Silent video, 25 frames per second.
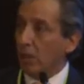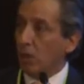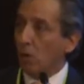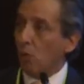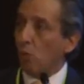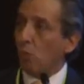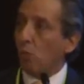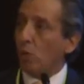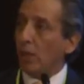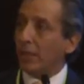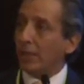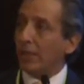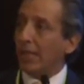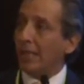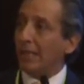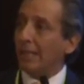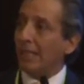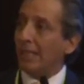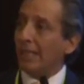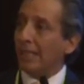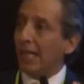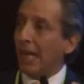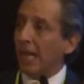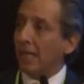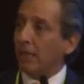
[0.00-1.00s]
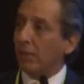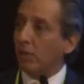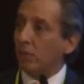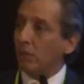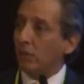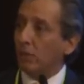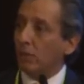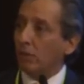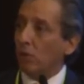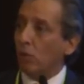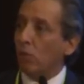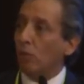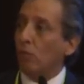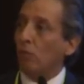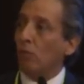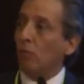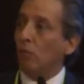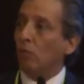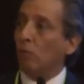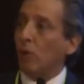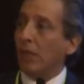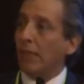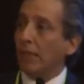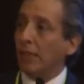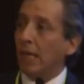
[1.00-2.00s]
What are the kind
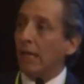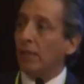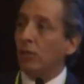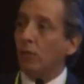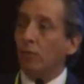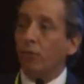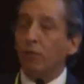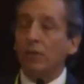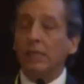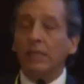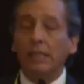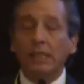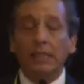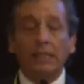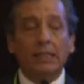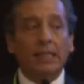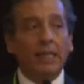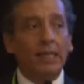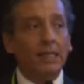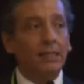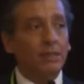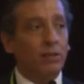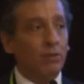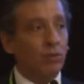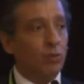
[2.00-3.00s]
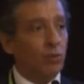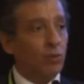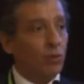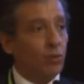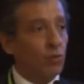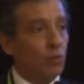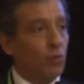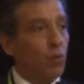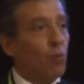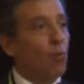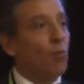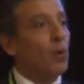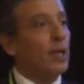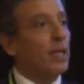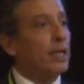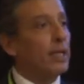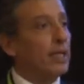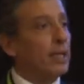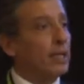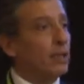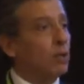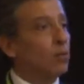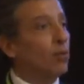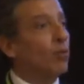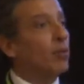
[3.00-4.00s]
what kind of indicators we
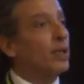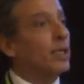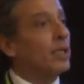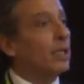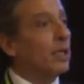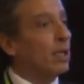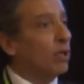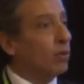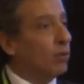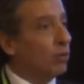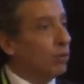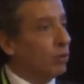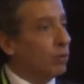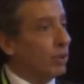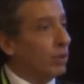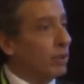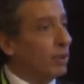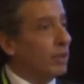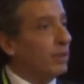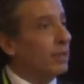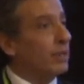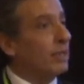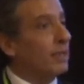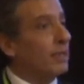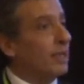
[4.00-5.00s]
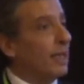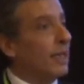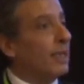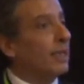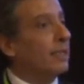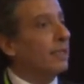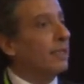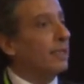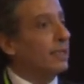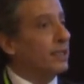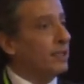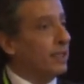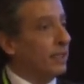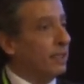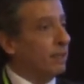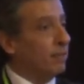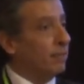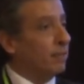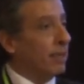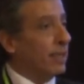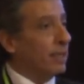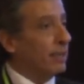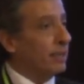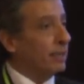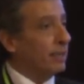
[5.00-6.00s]
need to include in the SDG
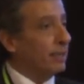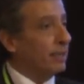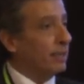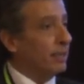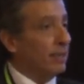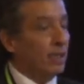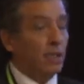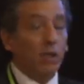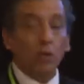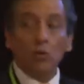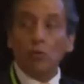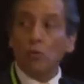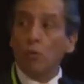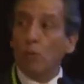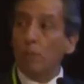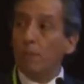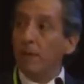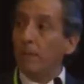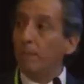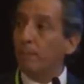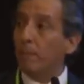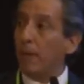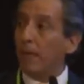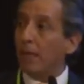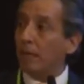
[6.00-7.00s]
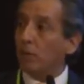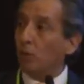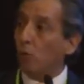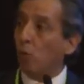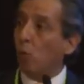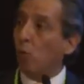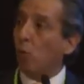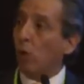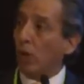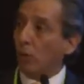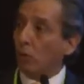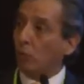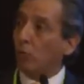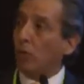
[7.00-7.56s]
debate to be part of what